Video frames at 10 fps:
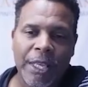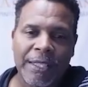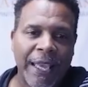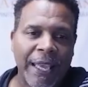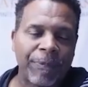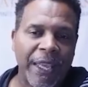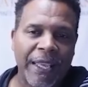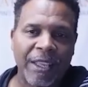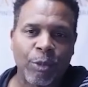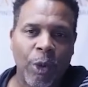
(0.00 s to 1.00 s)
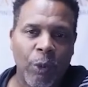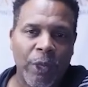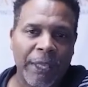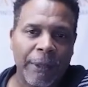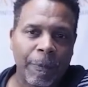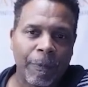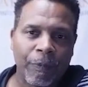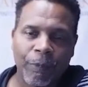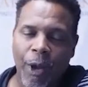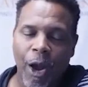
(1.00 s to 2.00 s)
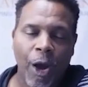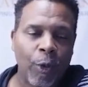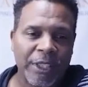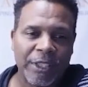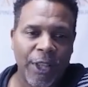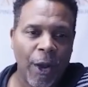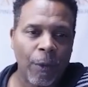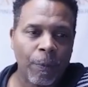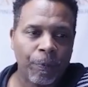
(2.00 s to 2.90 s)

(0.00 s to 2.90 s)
same thing as what we always know.